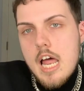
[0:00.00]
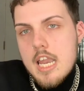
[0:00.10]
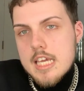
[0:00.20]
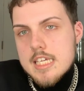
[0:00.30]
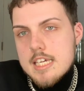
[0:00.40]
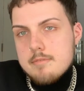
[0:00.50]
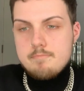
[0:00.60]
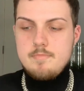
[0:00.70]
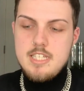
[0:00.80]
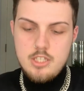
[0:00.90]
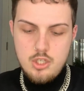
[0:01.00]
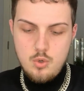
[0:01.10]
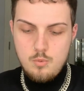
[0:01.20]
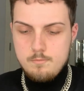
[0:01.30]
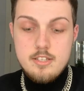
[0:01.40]
I like it, it's
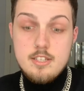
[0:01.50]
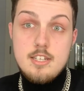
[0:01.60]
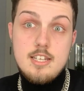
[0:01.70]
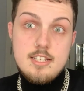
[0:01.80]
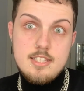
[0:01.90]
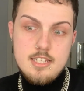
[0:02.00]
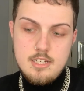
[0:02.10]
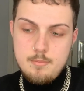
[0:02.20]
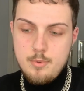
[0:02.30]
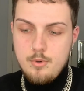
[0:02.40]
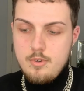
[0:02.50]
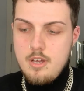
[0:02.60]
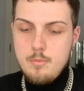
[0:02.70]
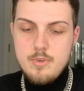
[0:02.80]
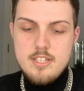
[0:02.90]
cute. So the next thing I bought,
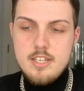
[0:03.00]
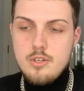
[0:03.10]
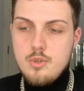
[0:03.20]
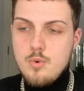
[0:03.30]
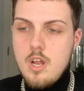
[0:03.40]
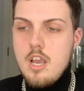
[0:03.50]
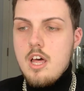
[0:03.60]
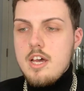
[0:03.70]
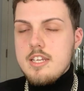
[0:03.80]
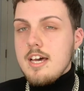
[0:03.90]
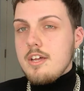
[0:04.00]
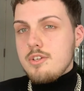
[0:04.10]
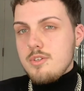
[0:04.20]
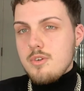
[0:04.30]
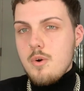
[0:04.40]
I wanted a new liner, a
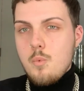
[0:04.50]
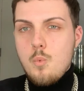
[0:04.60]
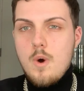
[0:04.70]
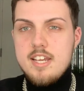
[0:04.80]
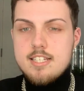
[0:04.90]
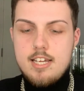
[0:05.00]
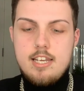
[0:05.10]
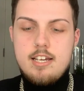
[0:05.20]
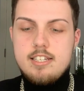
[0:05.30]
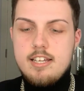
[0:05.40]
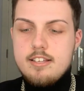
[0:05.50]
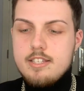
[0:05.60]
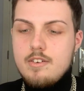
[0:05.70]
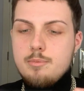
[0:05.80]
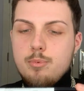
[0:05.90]
new white liner.
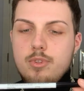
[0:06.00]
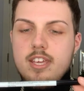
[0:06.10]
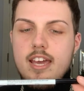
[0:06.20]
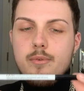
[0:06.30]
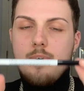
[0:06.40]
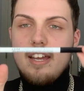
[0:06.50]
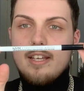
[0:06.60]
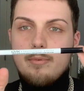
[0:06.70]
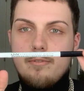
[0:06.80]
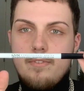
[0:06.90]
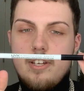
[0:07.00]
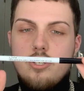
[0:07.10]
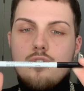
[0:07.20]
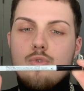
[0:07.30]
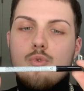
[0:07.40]
So I bought the NYX
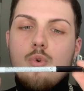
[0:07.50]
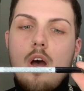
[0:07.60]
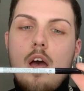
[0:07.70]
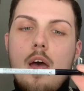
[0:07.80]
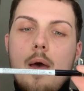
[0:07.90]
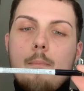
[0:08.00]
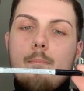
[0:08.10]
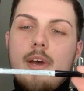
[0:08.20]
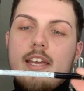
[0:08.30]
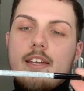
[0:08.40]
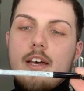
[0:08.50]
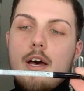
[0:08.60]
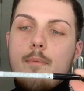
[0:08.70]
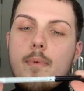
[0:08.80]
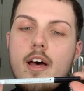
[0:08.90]
Professional
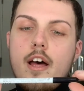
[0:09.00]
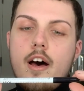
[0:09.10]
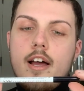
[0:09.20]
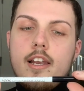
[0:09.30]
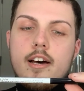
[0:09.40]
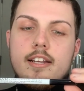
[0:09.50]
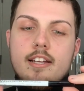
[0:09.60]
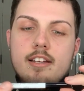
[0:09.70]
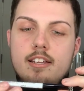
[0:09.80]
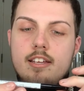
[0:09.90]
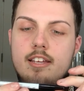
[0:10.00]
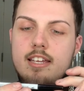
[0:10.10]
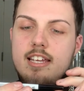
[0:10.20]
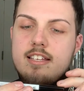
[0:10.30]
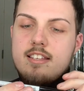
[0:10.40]
Makeup Eyeliner.
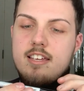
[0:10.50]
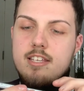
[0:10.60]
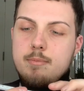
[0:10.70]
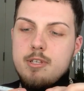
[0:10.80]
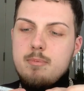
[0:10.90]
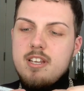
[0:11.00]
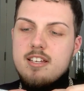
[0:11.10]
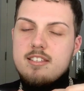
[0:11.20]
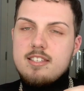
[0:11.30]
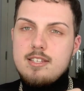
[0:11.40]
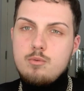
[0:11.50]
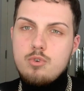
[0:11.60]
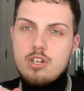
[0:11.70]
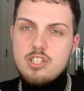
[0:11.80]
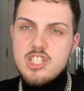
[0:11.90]
It is like, it's supposed to be like a
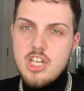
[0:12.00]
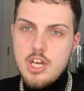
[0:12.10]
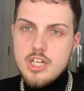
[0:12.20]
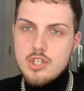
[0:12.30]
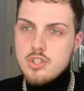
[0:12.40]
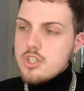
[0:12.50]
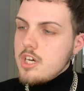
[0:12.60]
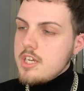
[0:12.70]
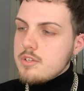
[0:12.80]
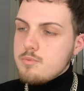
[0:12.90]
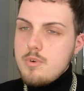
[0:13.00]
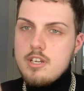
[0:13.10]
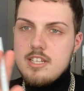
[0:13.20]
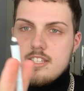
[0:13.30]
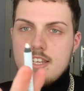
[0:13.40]
silk slide on kind of
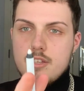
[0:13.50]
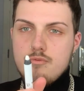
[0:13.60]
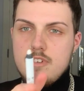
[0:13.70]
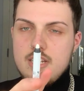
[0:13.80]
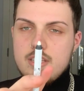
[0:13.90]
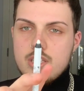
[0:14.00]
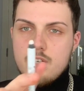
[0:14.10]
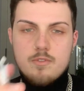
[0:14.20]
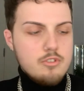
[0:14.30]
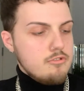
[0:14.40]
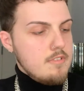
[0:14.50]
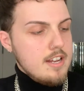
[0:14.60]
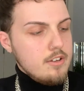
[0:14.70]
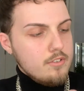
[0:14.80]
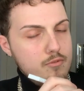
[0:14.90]
one. It's like this really soft
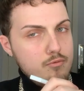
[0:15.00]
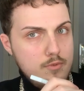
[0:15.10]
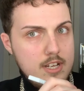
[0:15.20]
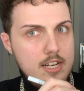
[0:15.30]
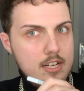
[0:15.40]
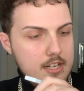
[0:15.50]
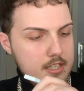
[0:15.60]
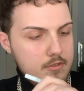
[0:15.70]
crayon, really like this.